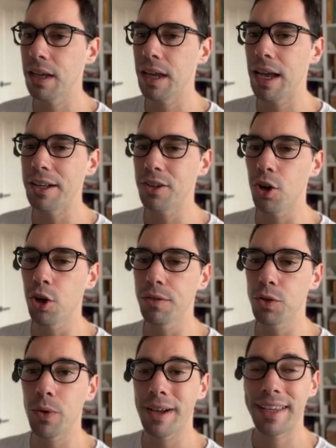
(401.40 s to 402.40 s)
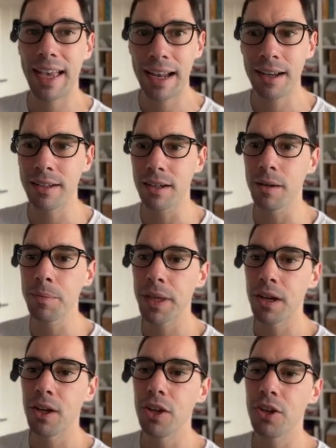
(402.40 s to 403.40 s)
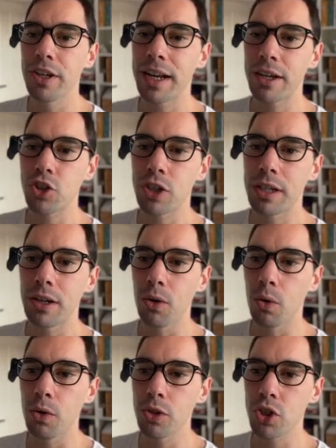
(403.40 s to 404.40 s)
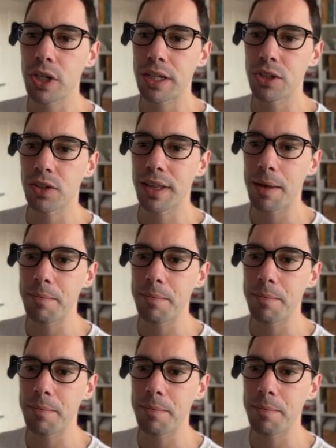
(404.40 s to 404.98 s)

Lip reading: and go over to our calendar, you can actually launch into that